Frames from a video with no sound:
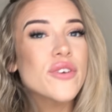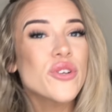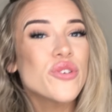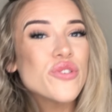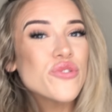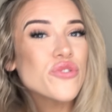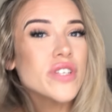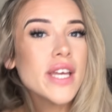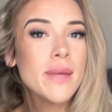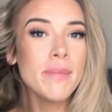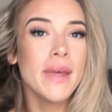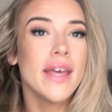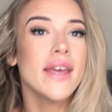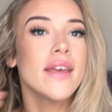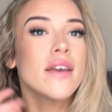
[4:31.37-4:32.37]
Got a straight
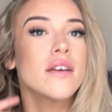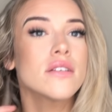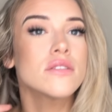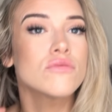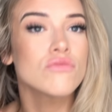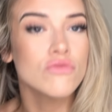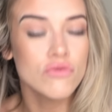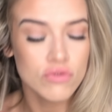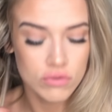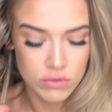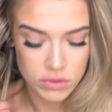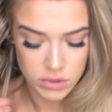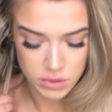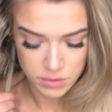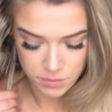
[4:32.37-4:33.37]
bit here.
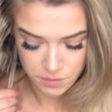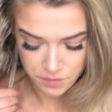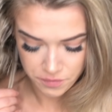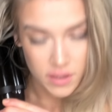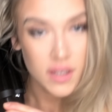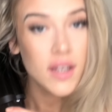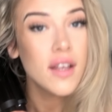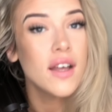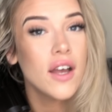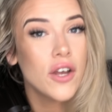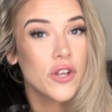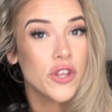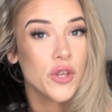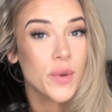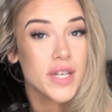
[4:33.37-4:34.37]

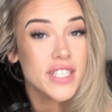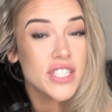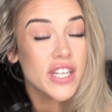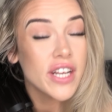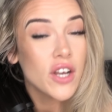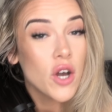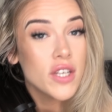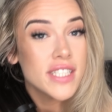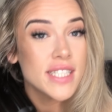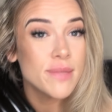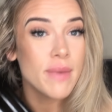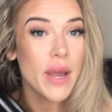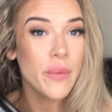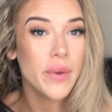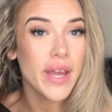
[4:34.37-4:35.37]
Another question I got,
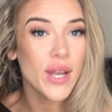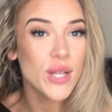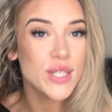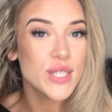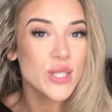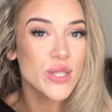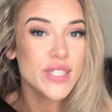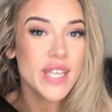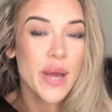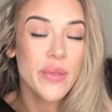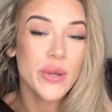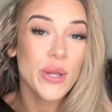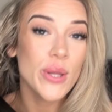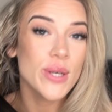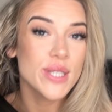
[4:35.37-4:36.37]
did my weight loss slow down
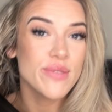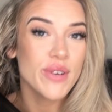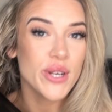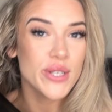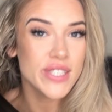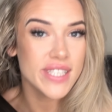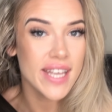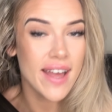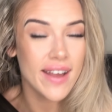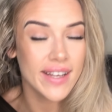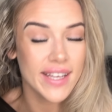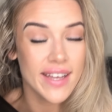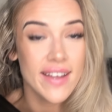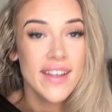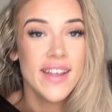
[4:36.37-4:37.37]
the closer I got to
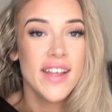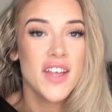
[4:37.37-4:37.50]
target?